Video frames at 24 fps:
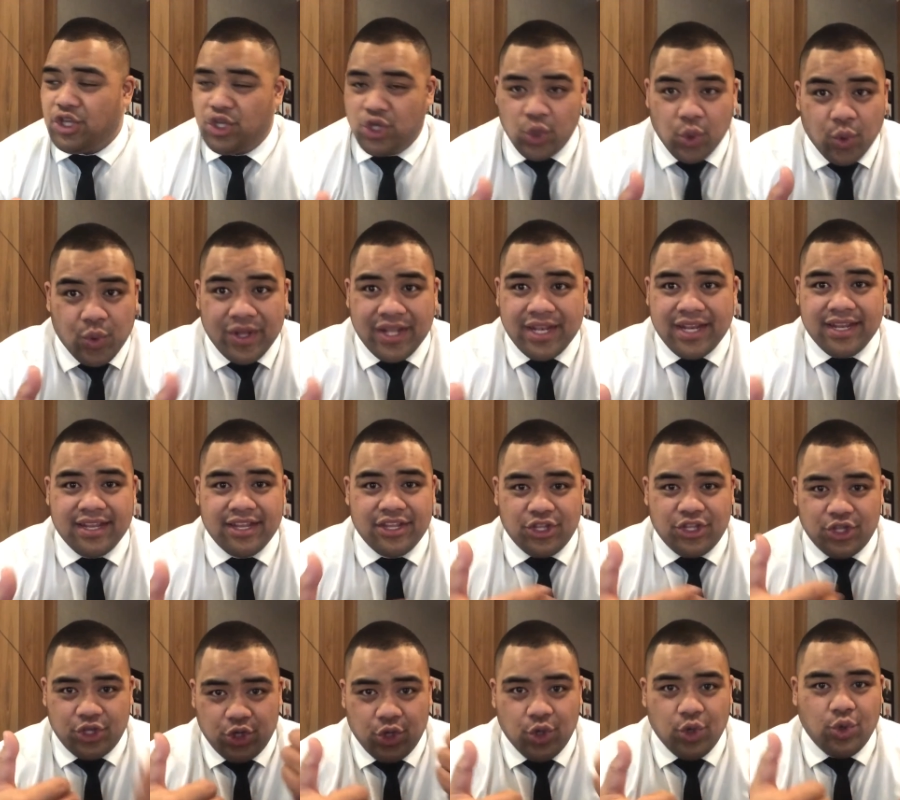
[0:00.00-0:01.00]
you and
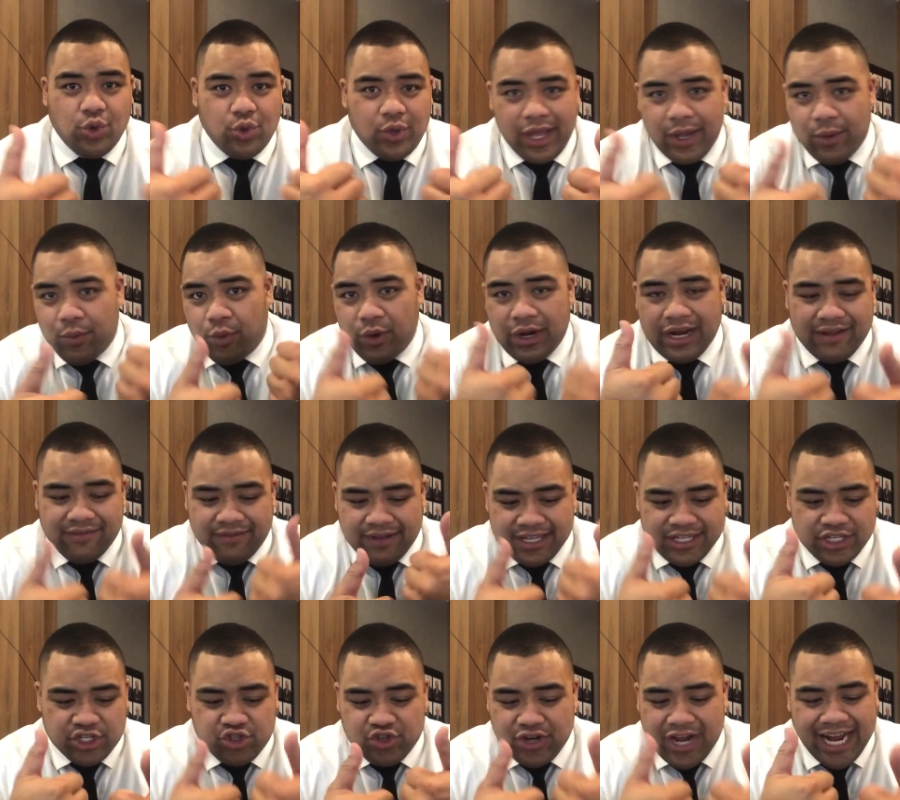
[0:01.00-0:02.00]
you and
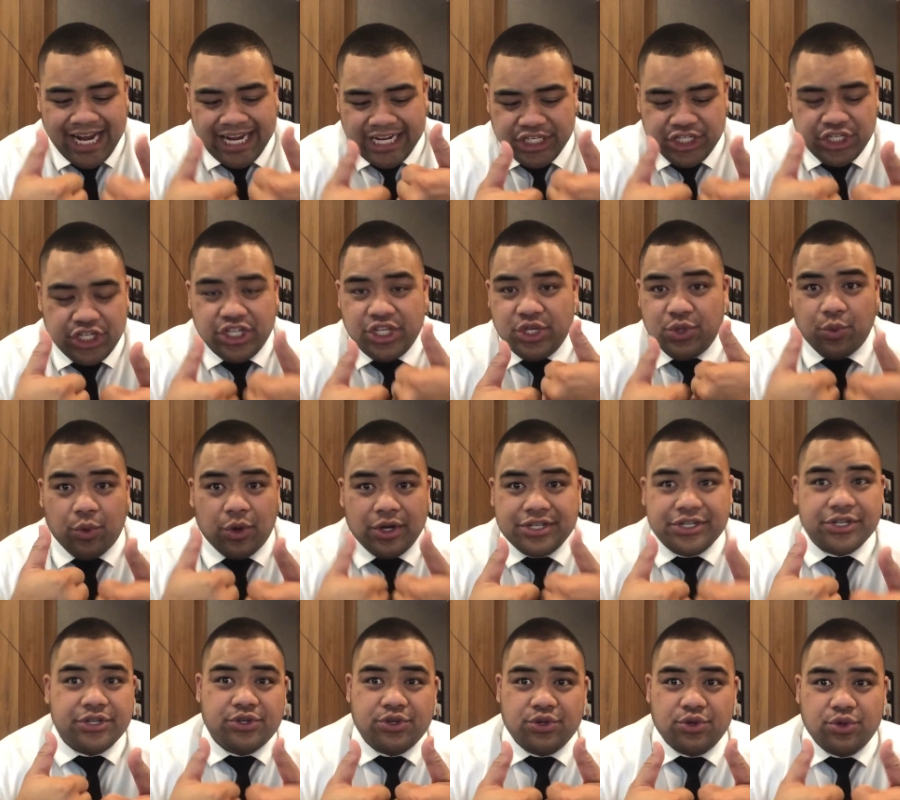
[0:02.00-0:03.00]
whatever strategy you
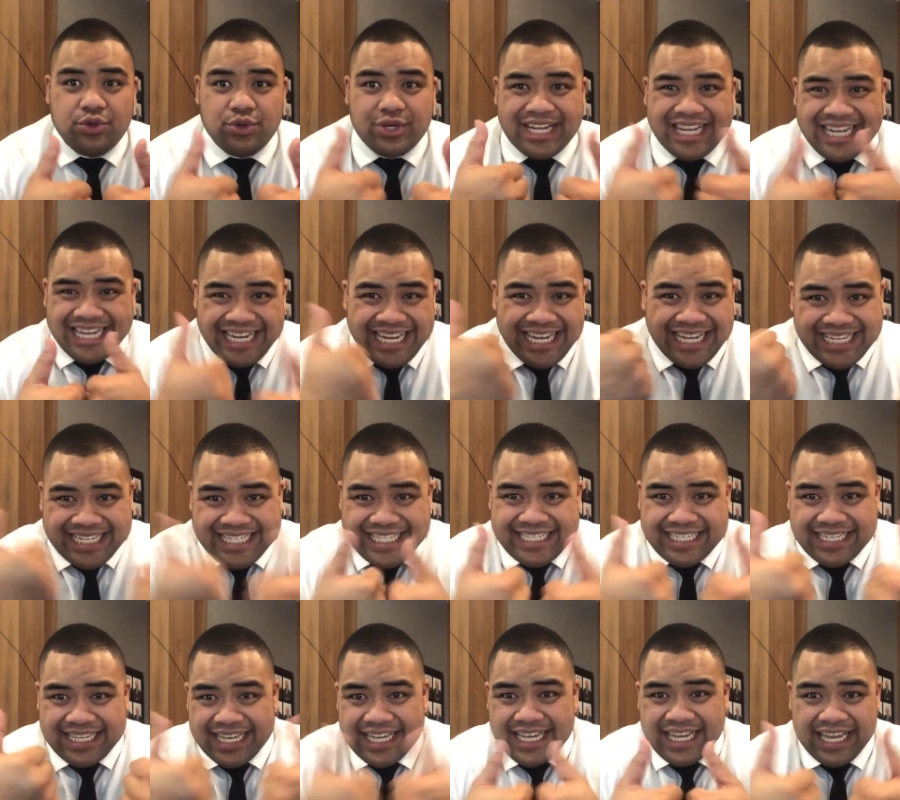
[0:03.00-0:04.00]
want to do
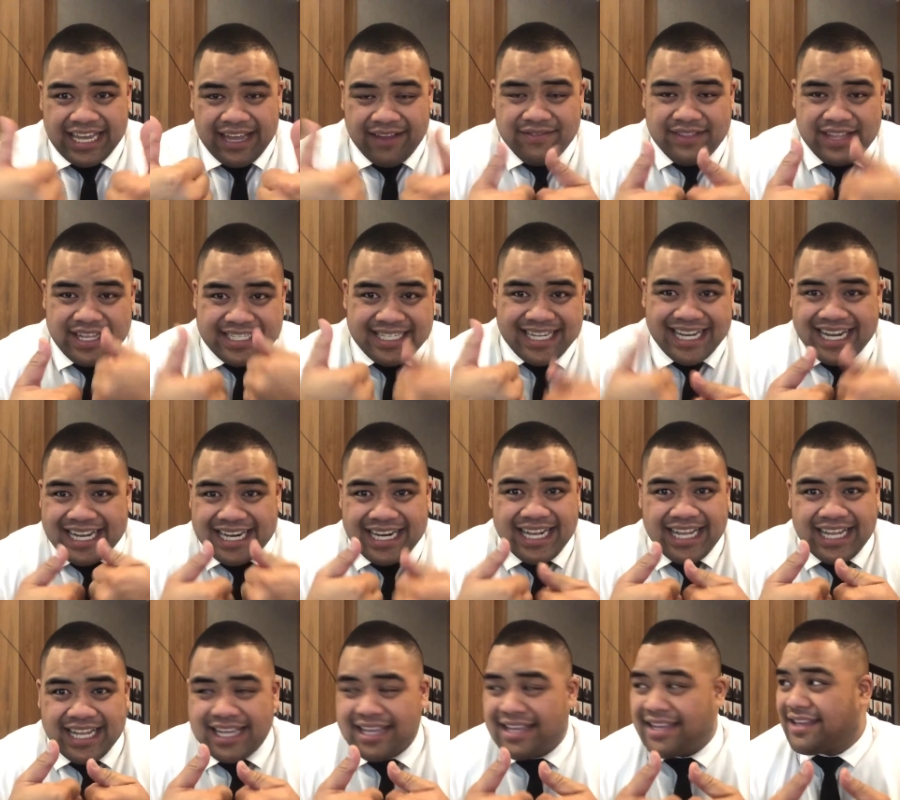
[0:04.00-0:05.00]
clicks, if there's a
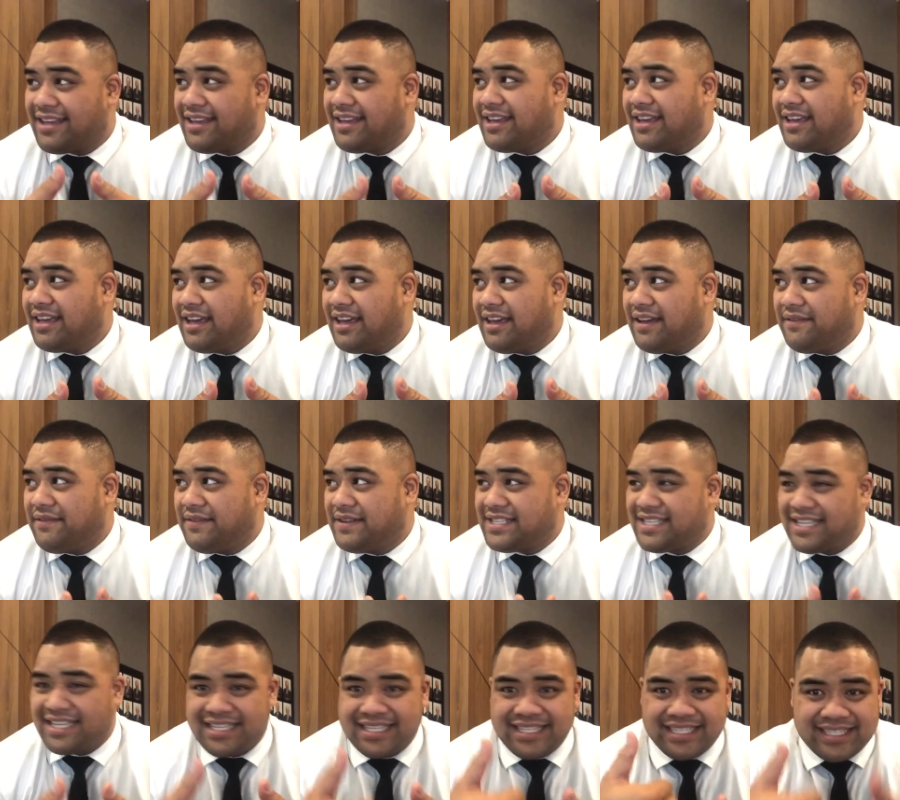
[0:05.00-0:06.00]
click, if
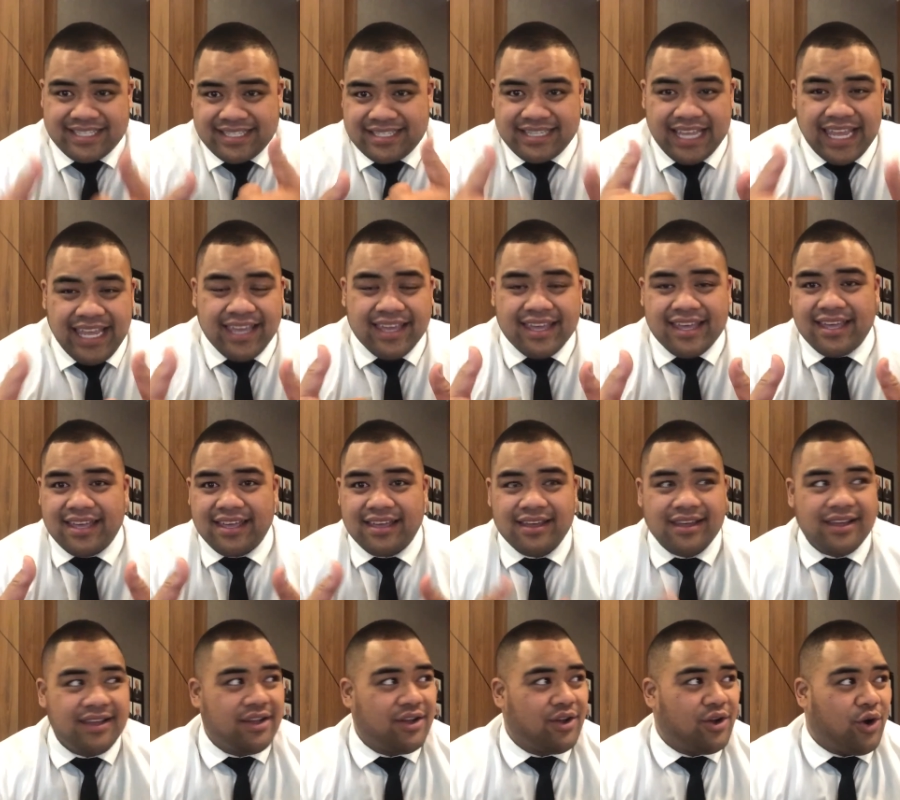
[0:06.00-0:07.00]
there's a sync,
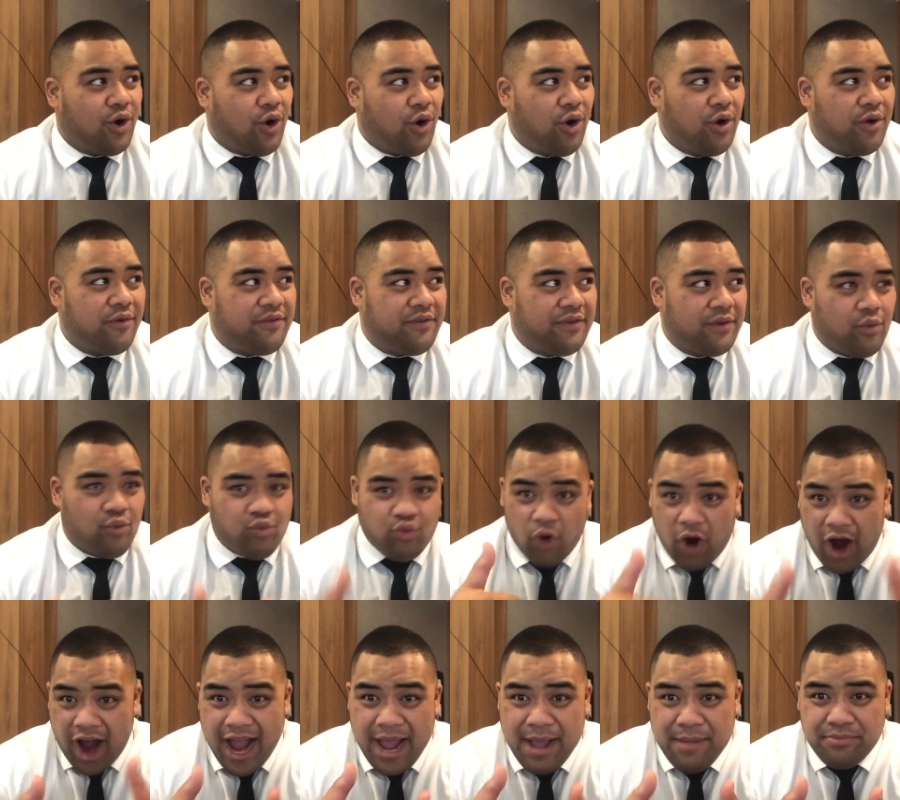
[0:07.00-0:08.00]
or if it
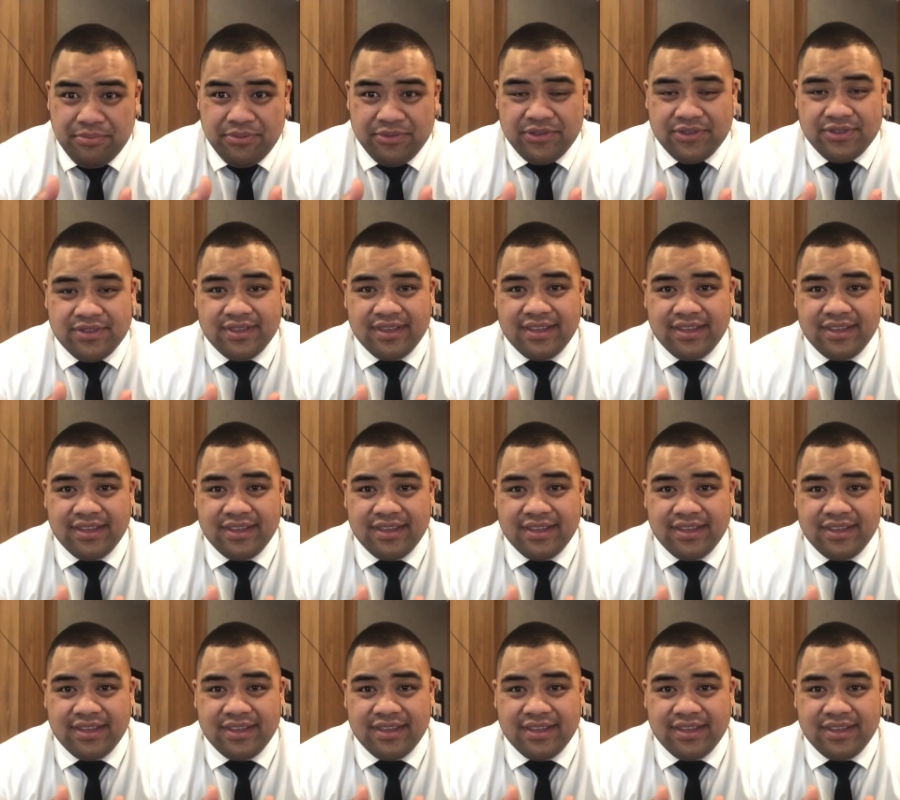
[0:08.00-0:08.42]
rhymes,